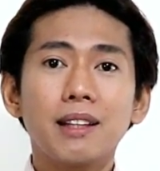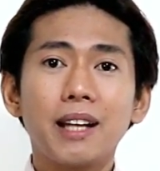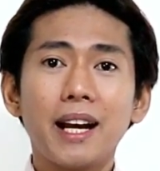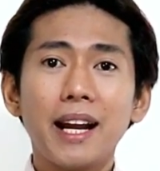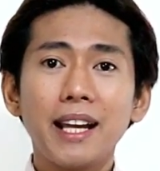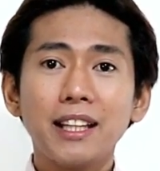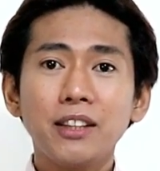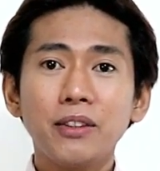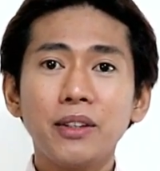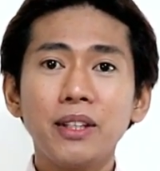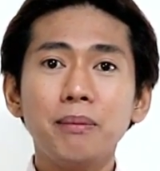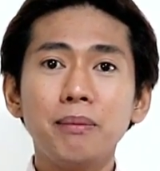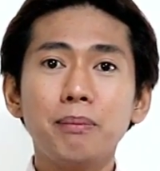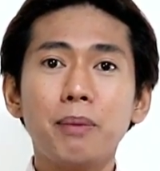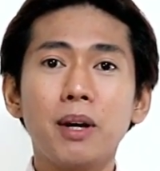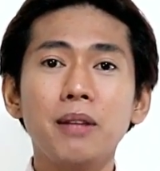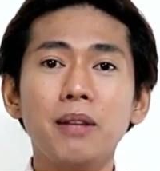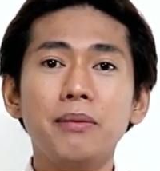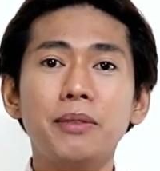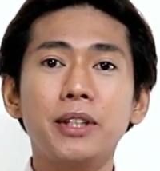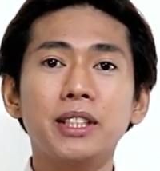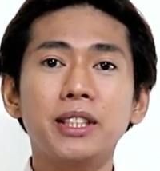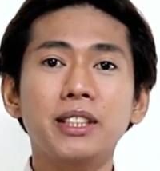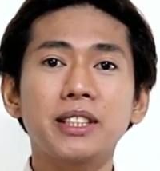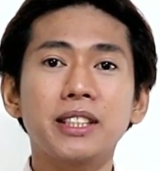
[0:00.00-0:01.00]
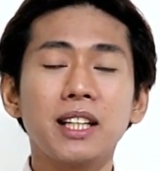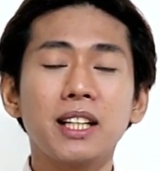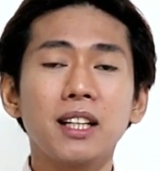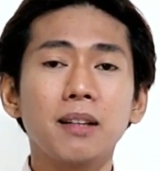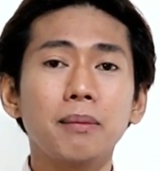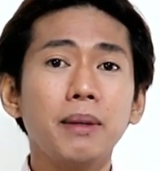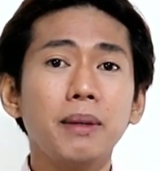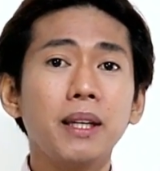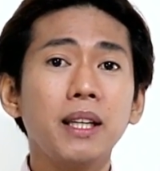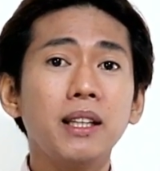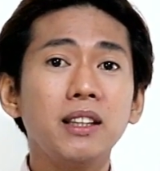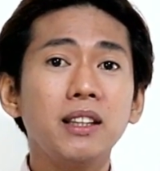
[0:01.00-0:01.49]
Try to involve
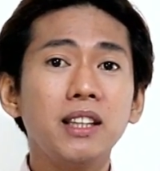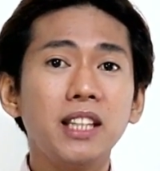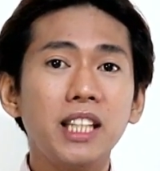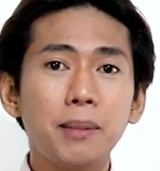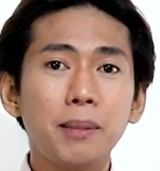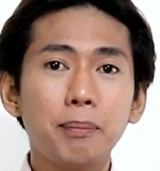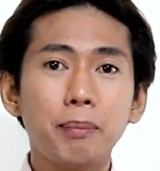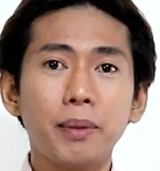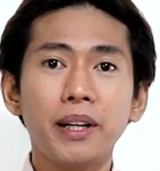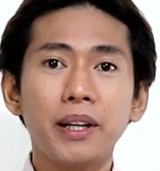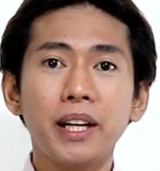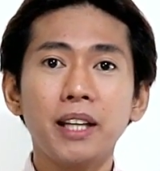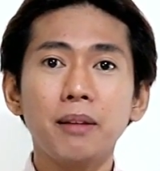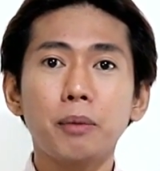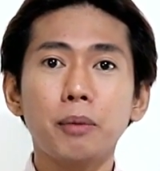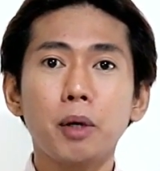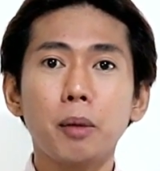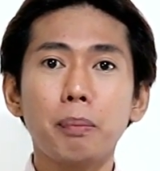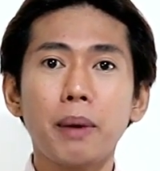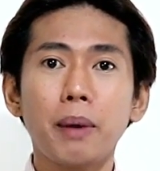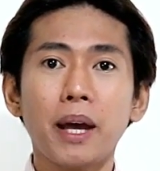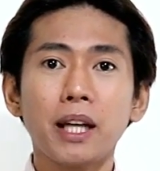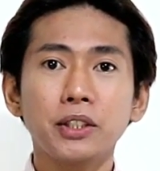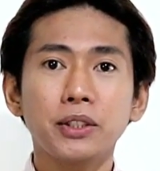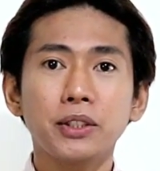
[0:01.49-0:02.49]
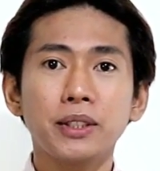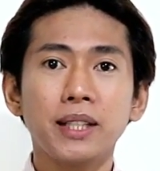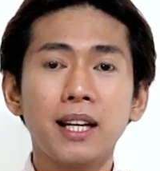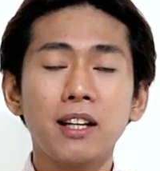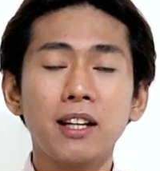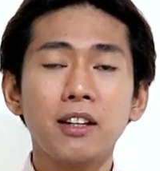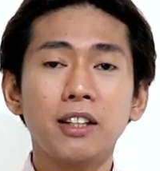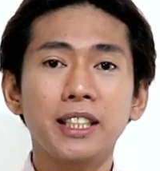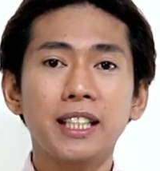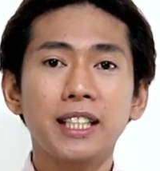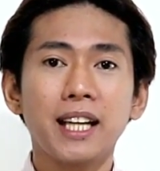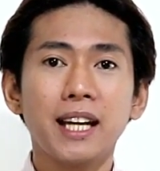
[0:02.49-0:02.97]
yourself in different
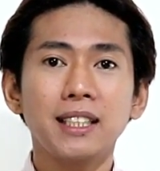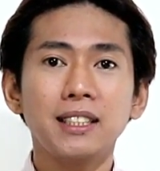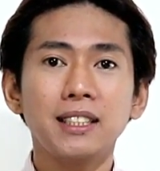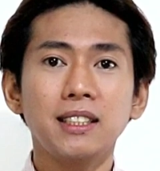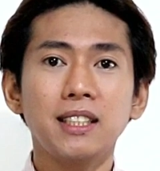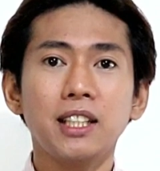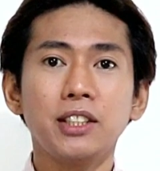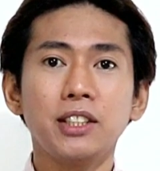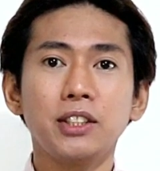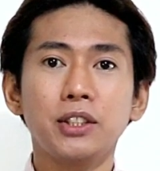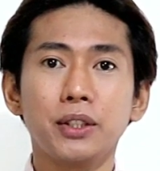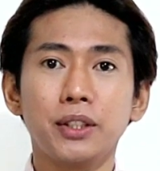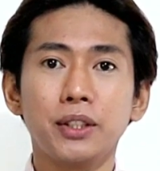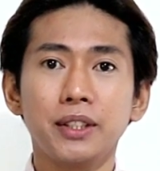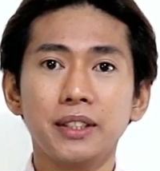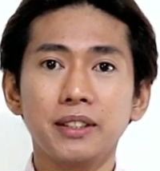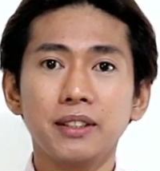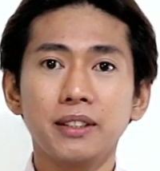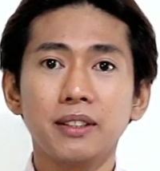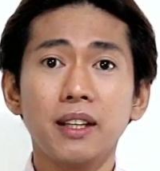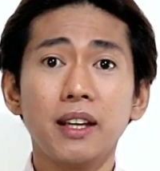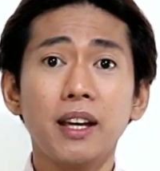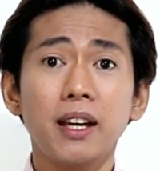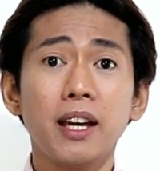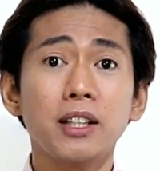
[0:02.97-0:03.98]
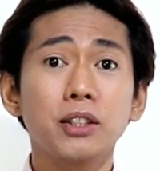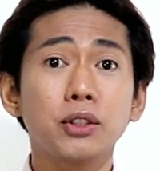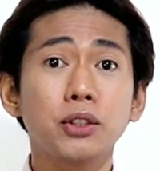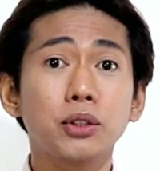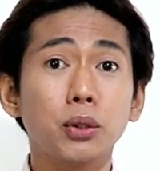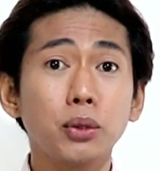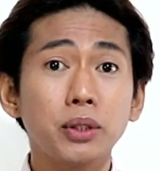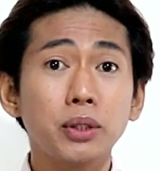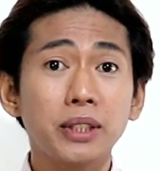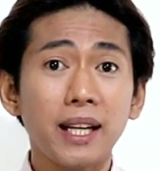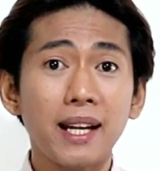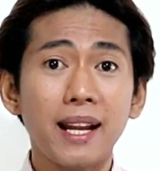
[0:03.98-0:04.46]
professional organizations and
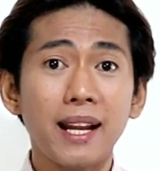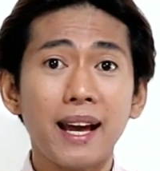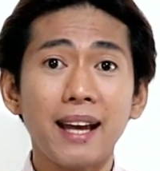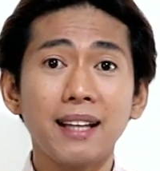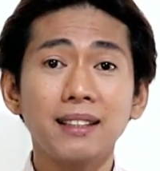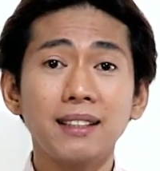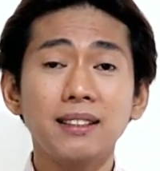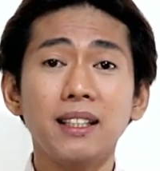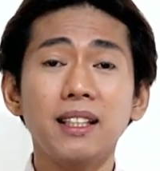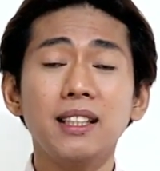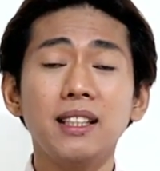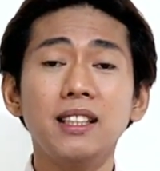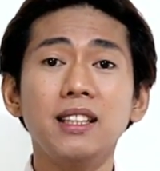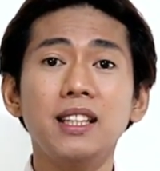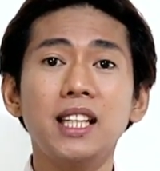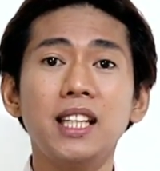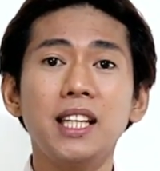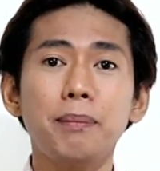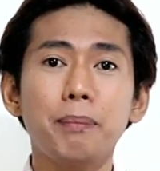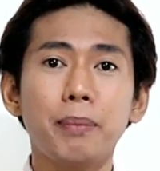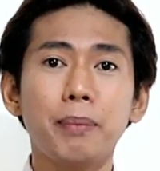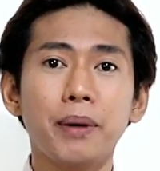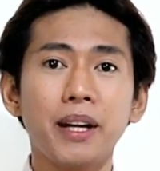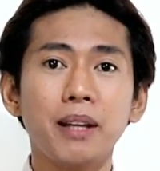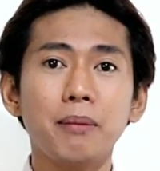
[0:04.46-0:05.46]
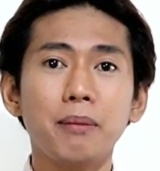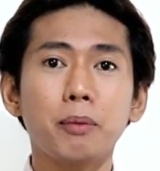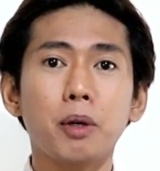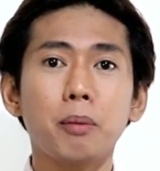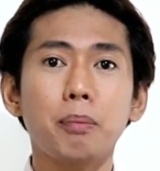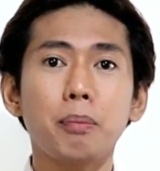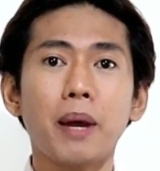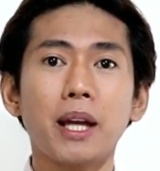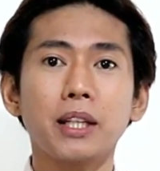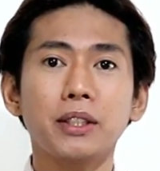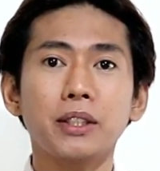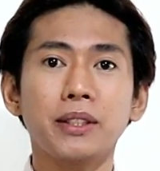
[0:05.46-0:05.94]
socialize in different
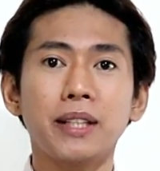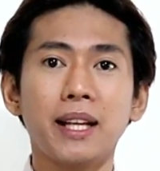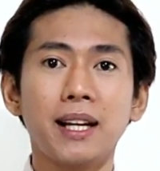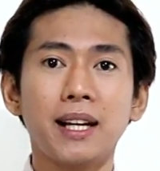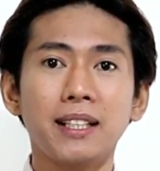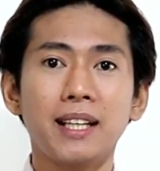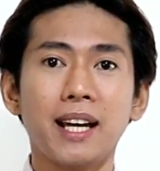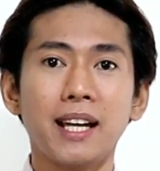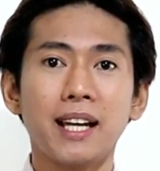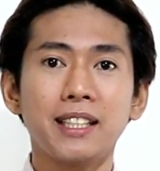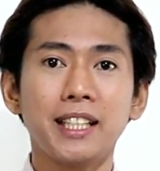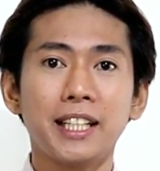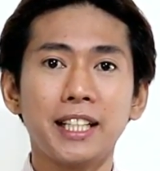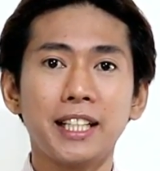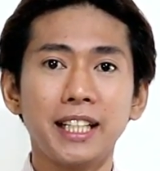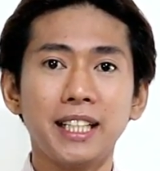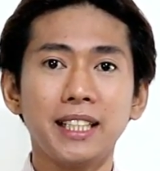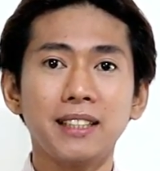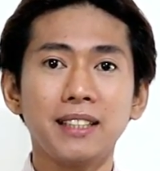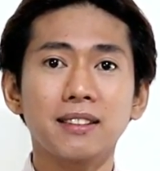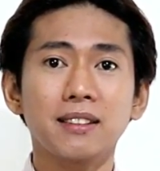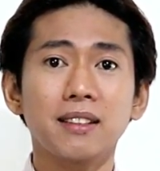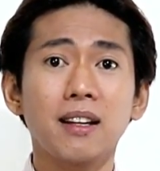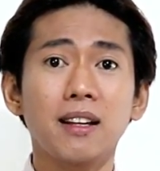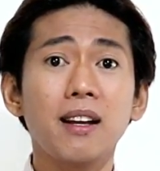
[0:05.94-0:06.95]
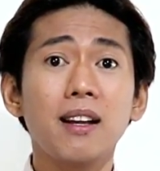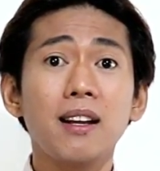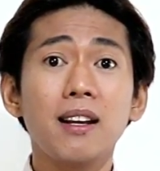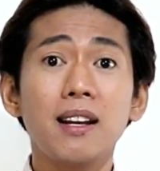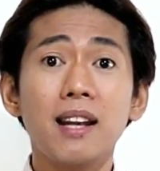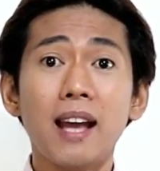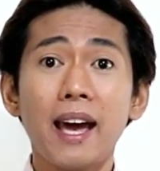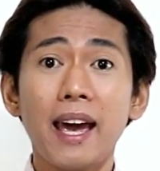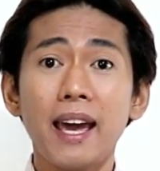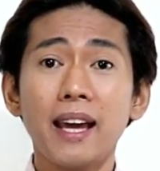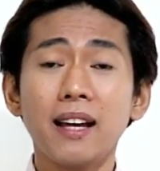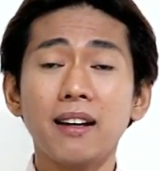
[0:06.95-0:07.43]
professional gatherings
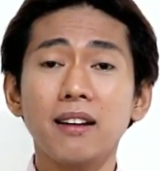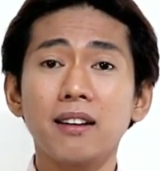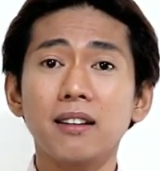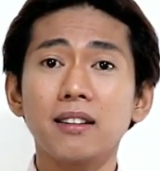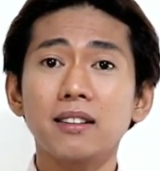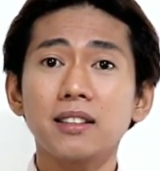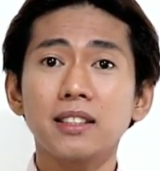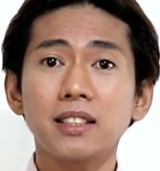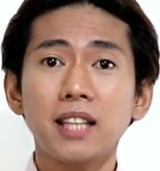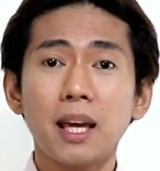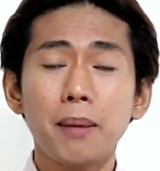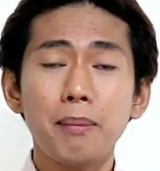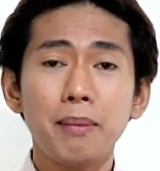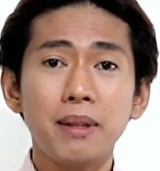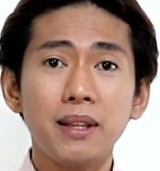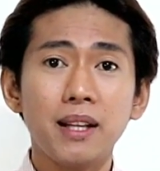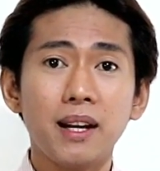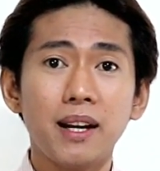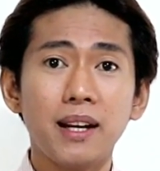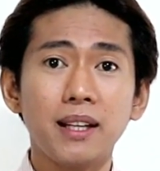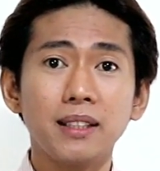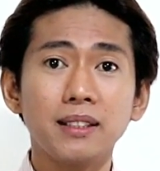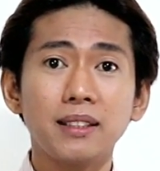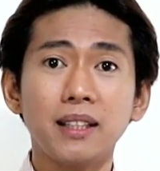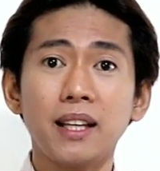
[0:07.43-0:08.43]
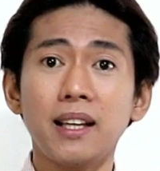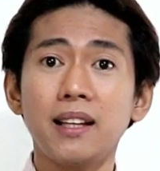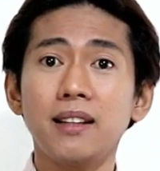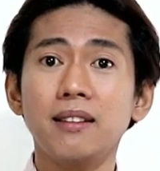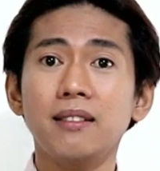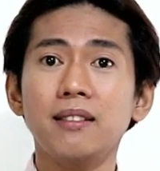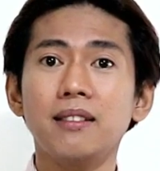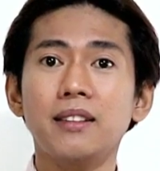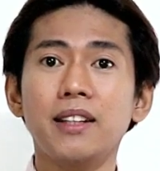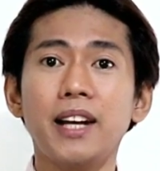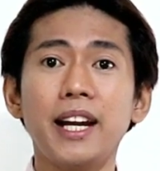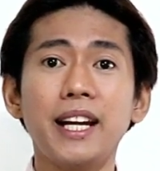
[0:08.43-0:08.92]
like seminars
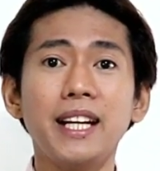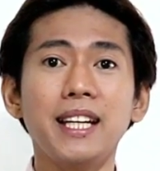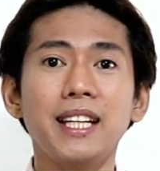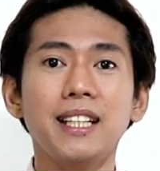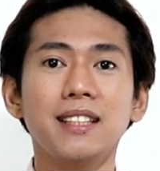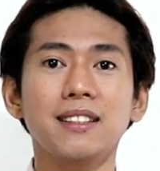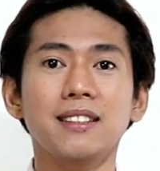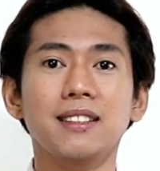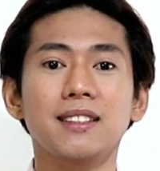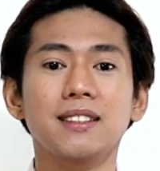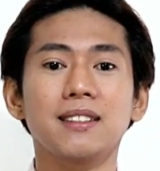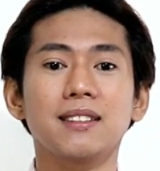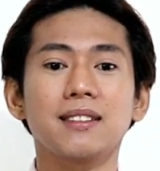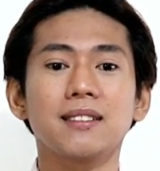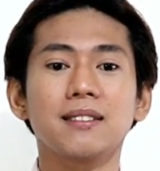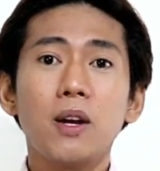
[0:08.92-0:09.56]
and trainings.